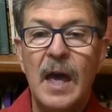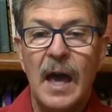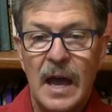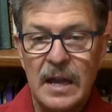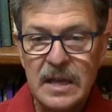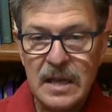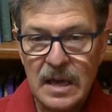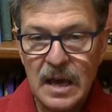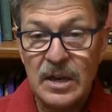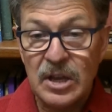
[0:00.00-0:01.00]
and he,
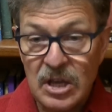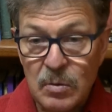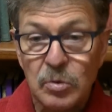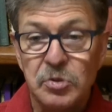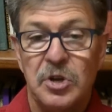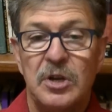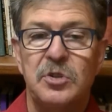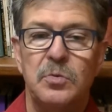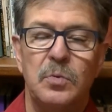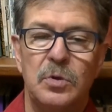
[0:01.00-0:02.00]
and he will judge
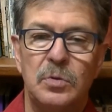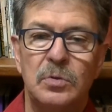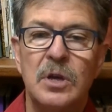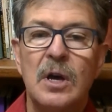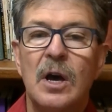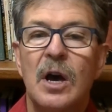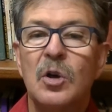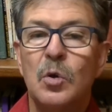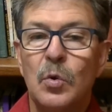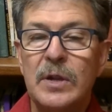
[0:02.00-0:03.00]
the world
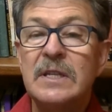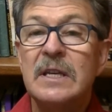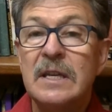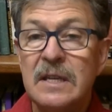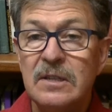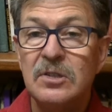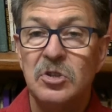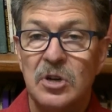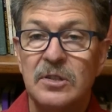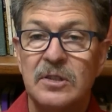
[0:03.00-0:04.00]
according to his
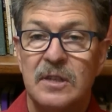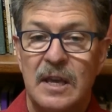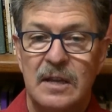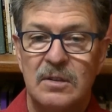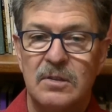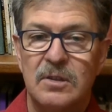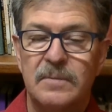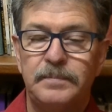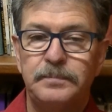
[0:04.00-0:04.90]
just standards.